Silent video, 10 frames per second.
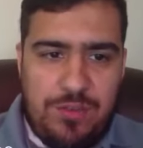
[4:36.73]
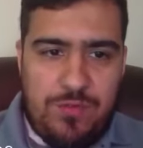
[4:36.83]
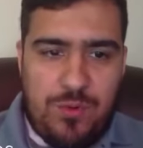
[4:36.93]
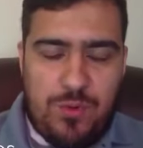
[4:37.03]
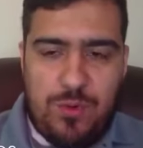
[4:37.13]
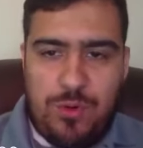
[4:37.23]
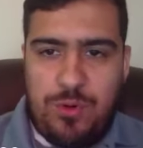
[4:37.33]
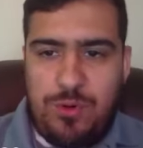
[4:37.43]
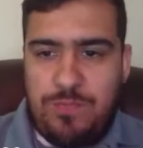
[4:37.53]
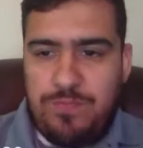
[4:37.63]

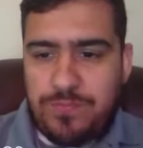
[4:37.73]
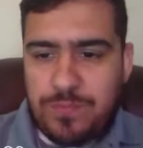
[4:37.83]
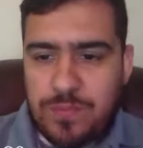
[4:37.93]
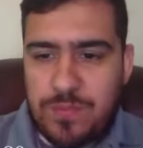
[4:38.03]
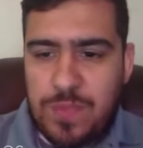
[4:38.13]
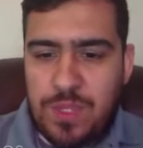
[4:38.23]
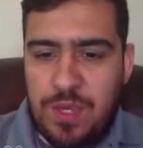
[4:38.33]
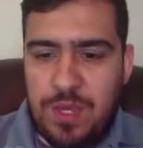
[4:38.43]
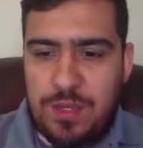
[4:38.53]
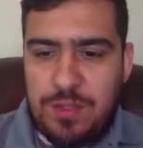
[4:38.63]
for
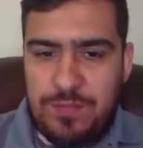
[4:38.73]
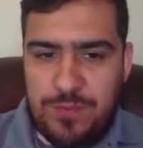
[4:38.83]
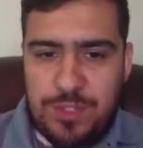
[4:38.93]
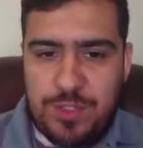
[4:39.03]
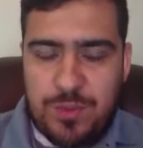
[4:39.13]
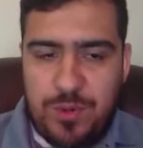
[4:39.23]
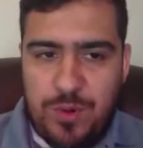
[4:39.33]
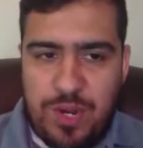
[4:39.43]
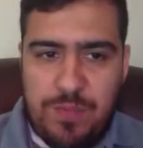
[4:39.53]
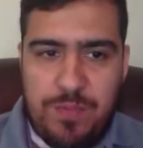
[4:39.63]
this
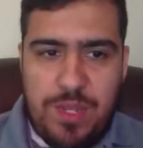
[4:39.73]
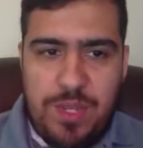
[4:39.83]
program.